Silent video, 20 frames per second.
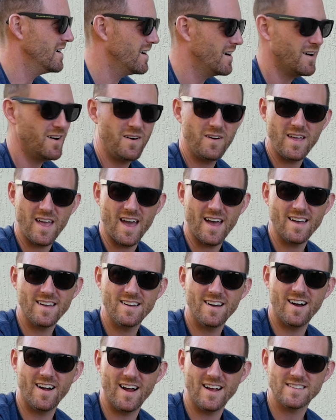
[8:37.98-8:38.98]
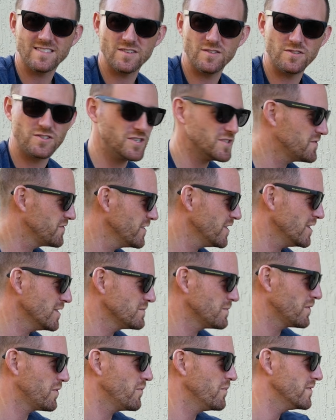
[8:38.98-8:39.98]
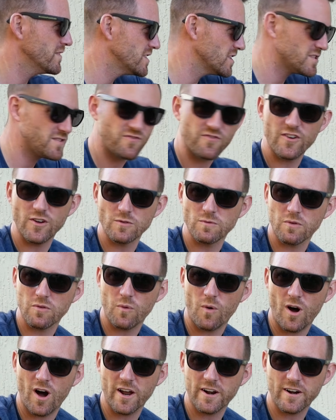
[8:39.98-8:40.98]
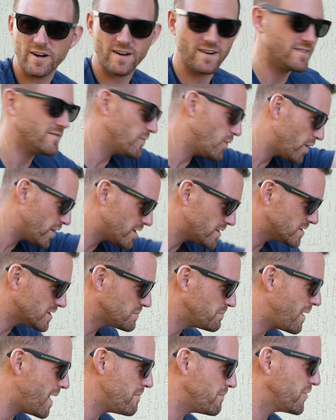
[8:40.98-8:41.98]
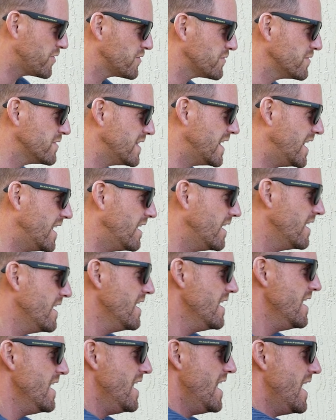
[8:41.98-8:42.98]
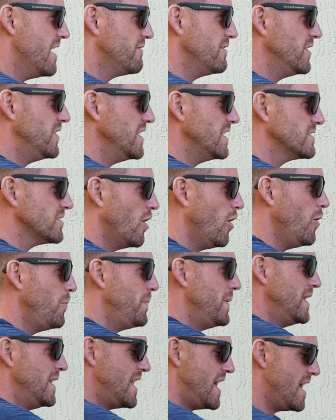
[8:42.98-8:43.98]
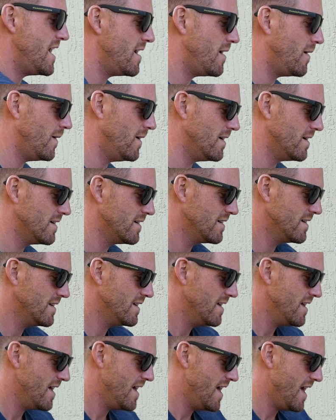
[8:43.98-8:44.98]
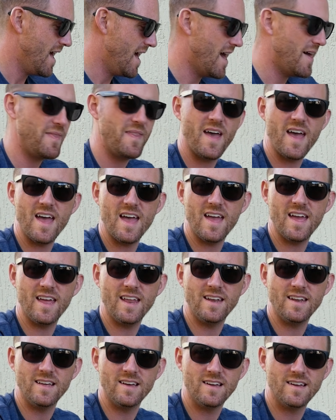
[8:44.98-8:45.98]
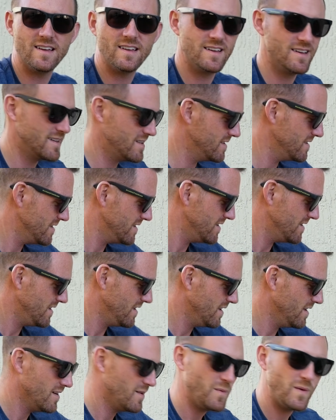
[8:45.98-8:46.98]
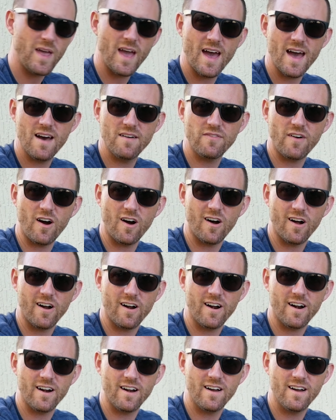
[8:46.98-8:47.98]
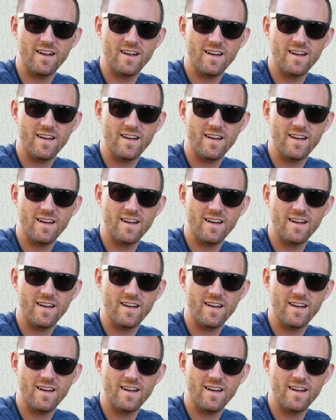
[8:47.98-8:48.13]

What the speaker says: Oh yeah, all right, so it just filled with water, and water just pumped through there. Everything's open now. And then we have our